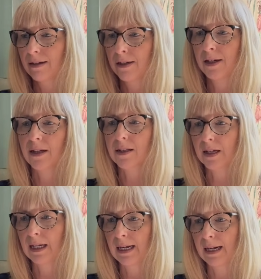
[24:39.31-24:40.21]
just
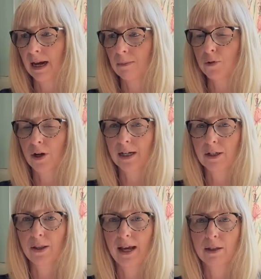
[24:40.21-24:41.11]
cleaning up and trying to
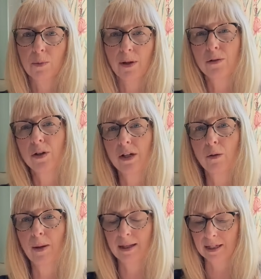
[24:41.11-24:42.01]
do the housework. I'll do a little
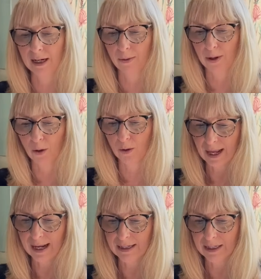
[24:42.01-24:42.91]
bit as I go along
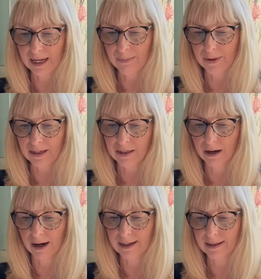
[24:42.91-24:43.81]
and just keep things
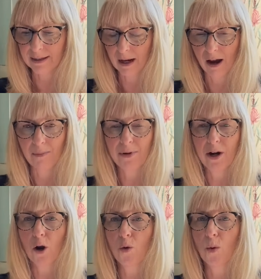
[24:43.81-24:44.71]
nice. I'm
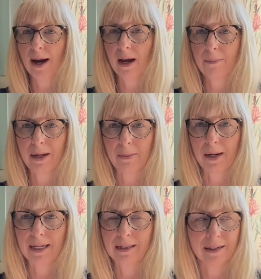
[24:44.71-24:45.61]
no way a
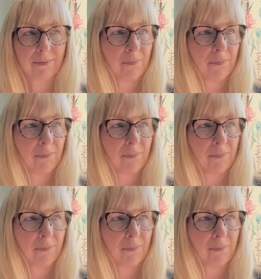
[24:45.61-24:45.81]
minimalist.